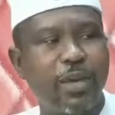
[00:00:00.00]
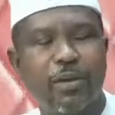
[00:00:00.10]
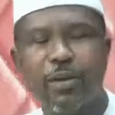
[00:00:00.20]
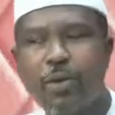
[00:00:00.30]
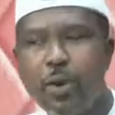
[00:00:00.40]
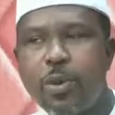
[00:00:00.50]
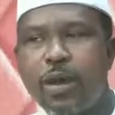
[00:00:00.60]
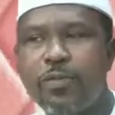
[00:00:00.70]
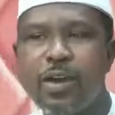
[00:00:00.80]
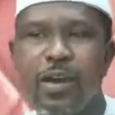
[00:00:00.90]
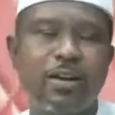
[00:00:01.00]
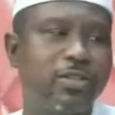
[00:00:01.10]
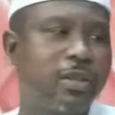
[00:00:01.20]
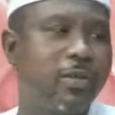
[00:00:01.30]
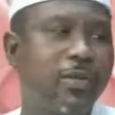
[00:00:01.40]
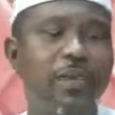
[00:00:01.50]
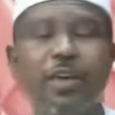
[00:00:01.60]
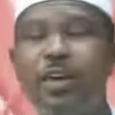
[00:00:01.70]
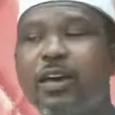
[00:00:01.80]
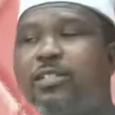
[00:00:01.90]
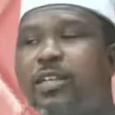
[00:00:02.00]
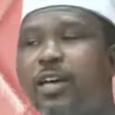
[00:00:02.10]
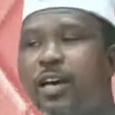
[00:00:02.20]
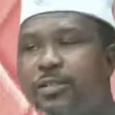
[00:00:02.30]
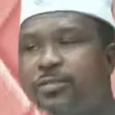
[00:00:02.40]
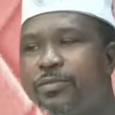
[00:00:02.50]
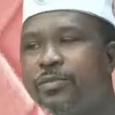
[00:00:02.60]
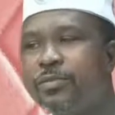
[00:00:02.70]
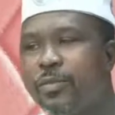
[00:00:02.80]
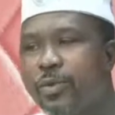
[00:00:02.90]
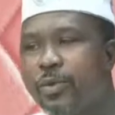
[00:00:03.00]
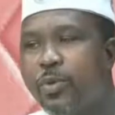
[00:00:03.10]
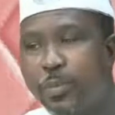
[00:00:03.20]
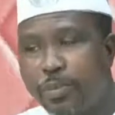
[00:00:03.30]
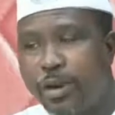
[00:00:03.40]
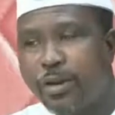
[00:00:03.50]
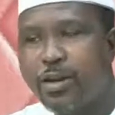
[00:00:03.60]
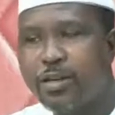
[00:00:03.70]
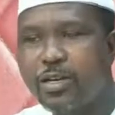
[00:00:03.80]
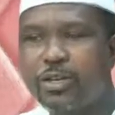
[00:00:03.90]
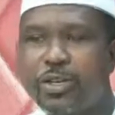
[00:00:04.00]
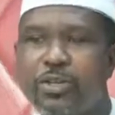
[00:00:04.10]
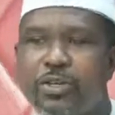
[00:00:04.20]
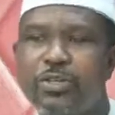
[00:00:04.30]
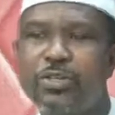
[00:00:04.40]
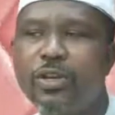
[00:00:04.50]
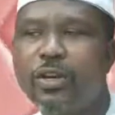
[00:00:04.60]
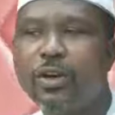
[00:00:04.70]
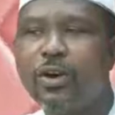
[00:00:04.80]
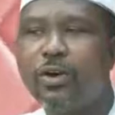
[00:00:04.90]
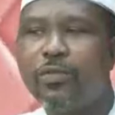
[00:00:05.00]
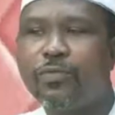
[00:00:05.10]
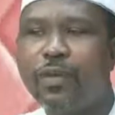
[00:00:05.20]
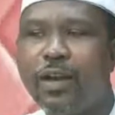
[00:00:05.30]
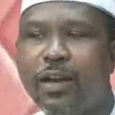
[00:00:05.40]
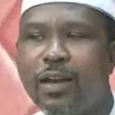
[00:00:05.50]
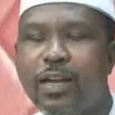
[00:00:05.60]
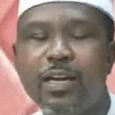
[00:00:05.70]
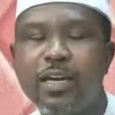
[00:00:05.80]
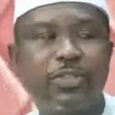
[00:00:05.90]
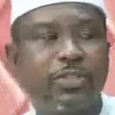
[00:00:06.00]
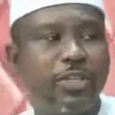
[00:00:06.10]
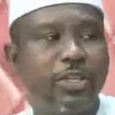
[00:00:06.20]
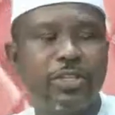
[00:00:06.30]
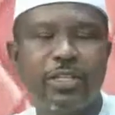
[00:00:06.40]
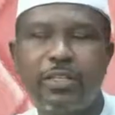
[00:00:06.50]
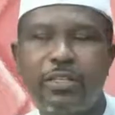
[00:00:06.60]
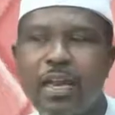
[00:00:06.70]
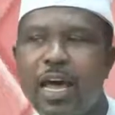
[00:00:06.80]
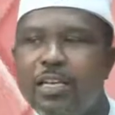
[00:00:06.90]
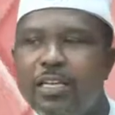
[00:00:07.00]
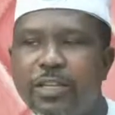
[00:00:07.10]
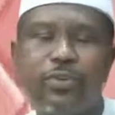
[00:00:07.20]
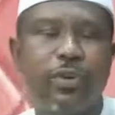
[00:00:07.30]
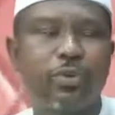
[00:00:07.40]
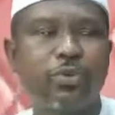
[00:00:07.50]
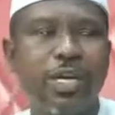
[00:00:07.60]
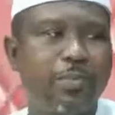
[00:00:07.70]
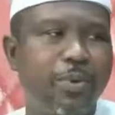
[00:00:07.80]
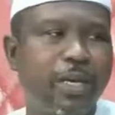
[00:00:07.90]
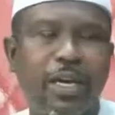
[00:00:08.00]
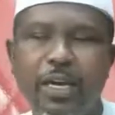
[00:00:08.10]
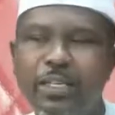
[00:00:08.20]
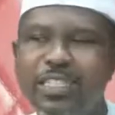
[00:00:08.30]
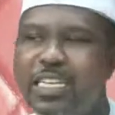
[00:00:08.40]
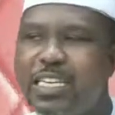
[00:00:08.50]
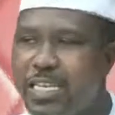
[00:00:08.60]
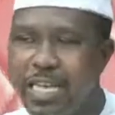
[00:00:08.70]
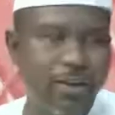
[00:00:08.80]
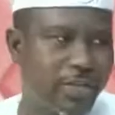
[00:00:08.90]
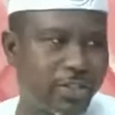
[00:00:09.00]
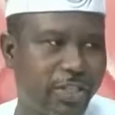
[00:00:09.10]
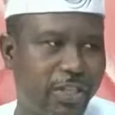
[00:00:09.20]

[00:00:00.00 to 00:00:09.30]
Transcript: what we have inherited, we're proud inheritors of legacies that are difficult to replicate in any other state.